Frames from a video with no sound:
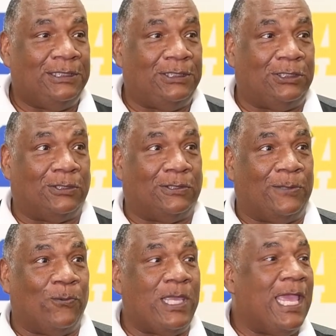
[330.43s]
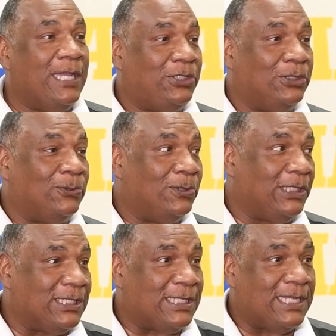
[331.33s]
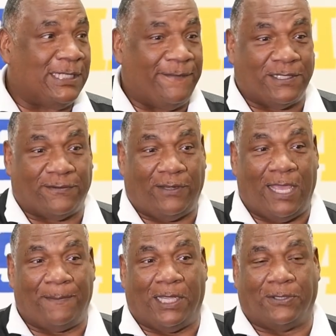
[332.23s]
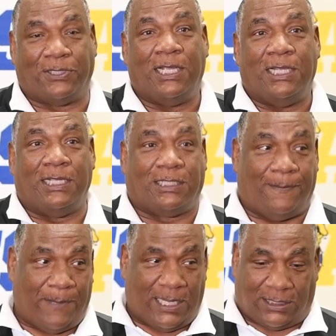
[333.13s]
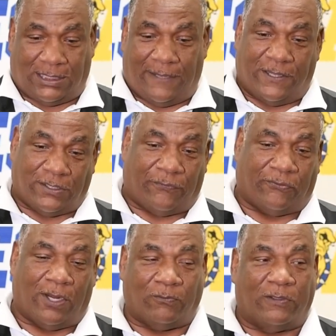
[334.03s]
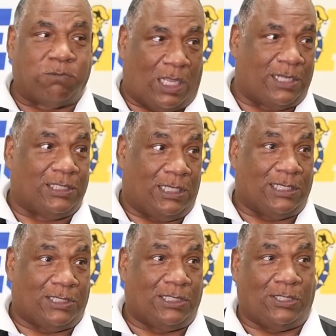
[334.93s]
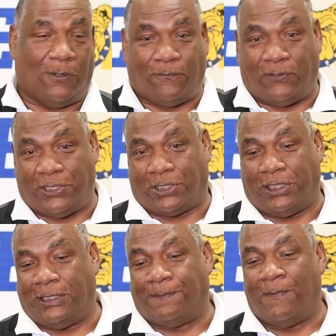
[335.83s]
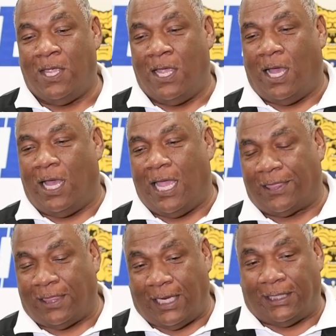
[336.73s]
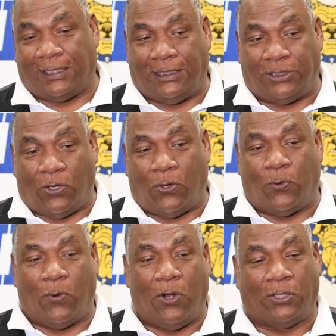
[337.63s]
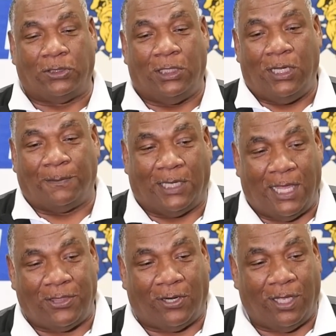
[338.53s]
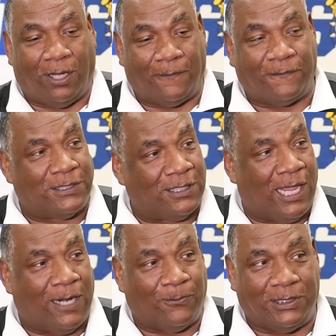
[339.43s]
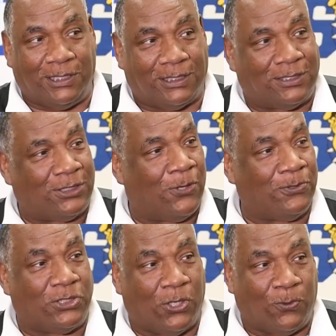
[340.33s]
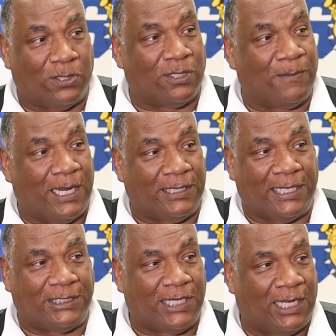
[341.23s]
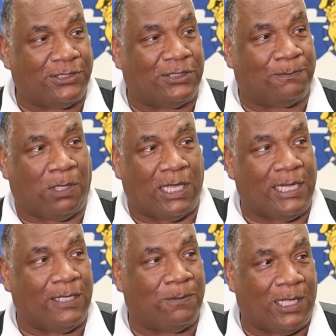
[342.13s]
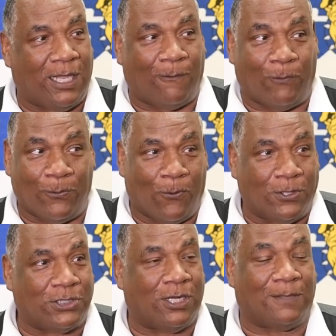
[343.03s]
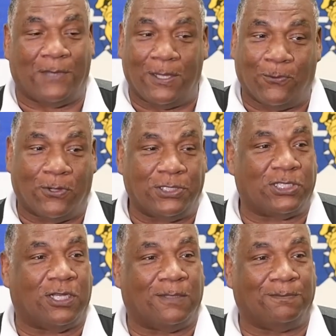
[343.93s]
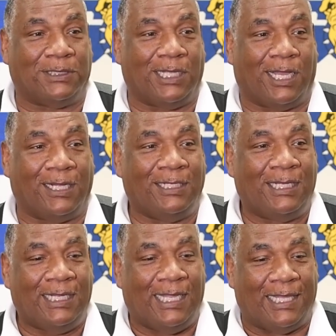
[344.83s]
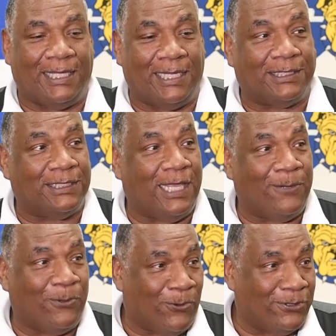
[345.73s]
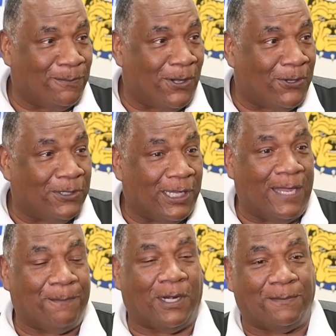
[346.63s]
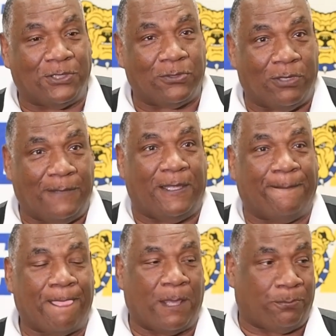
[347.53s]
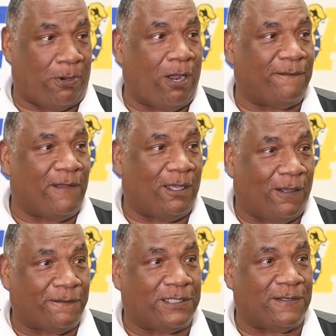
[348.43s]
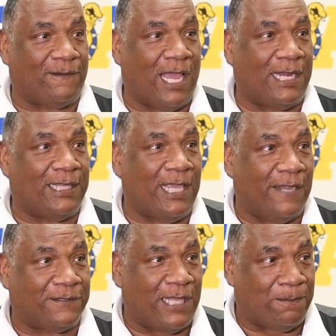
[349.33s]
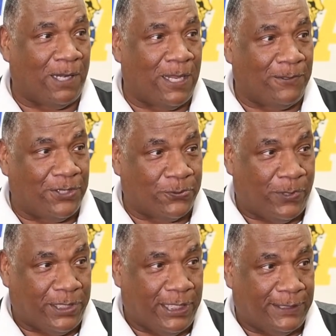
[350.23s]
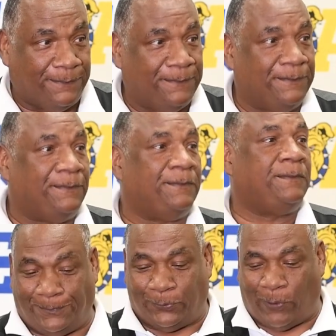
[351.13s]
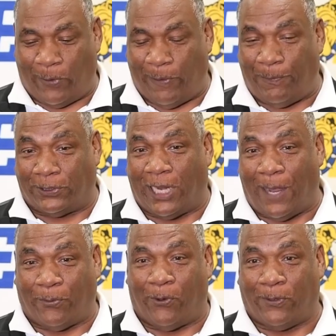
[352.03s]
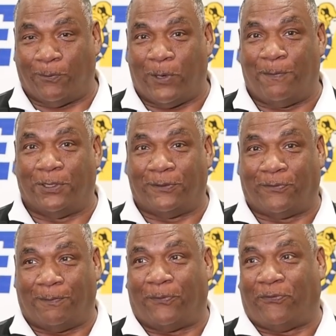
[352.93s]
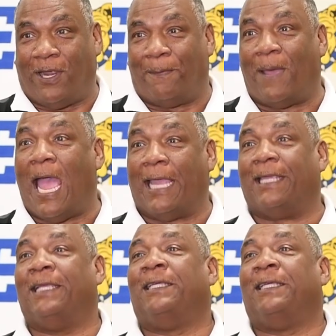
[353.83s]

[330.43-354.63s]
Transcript: And we had to against that defensive line because it's the best defensive front we've played against, physically, athletically, and the whole works. But I thought our offensive line went in there toe-to-toe with them, man. They challenged them play in and play out. We won some, they won some. But at the end of the day, we won the ball game. But I'm extremely proud of our offensive line and the effort they played with this weekend. The way we build our program, we build it from the front back.